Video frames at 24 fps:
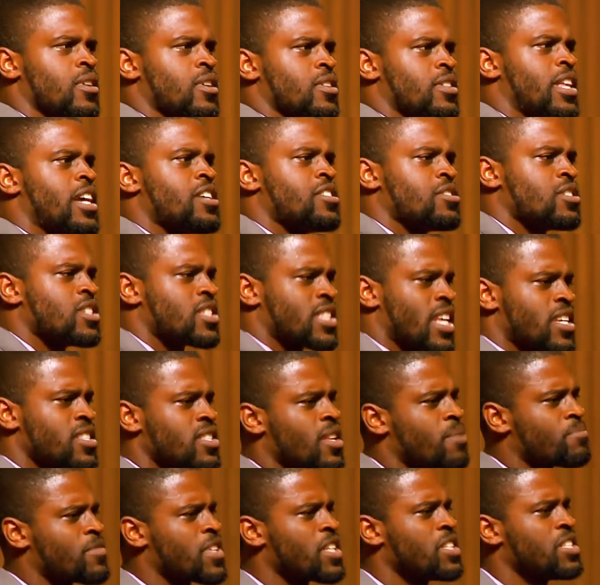They should say
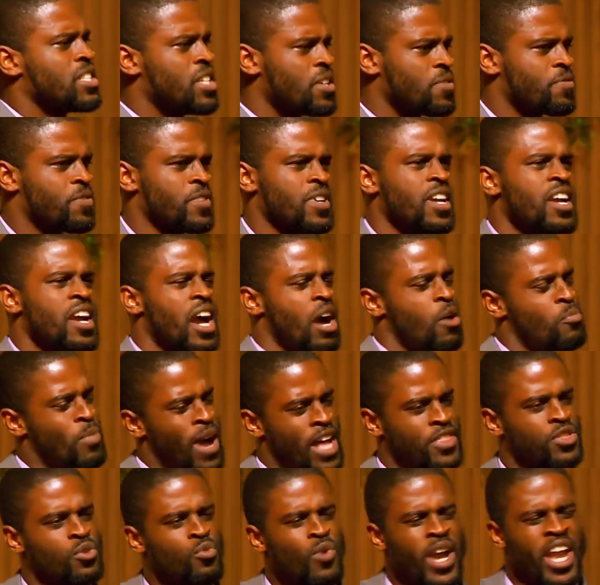something different
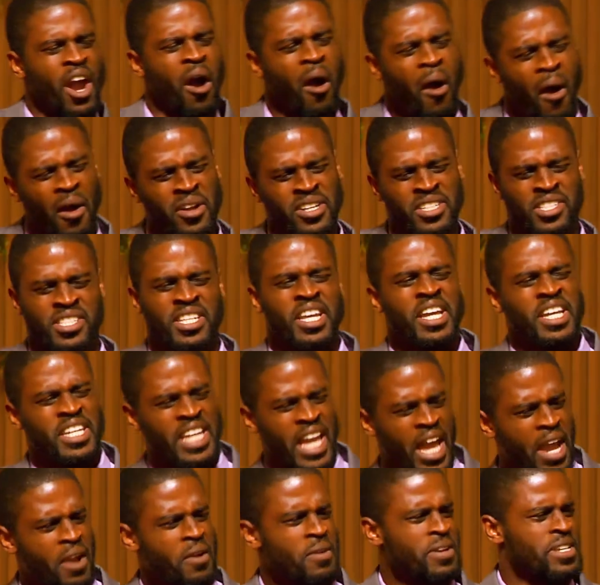about the way Artist
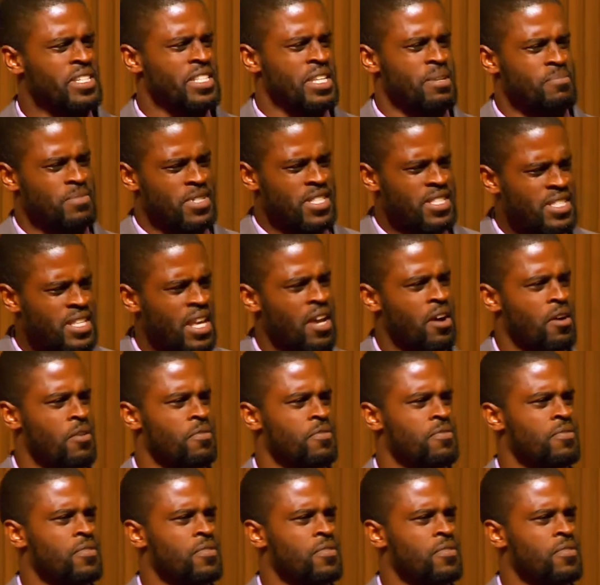carries himself.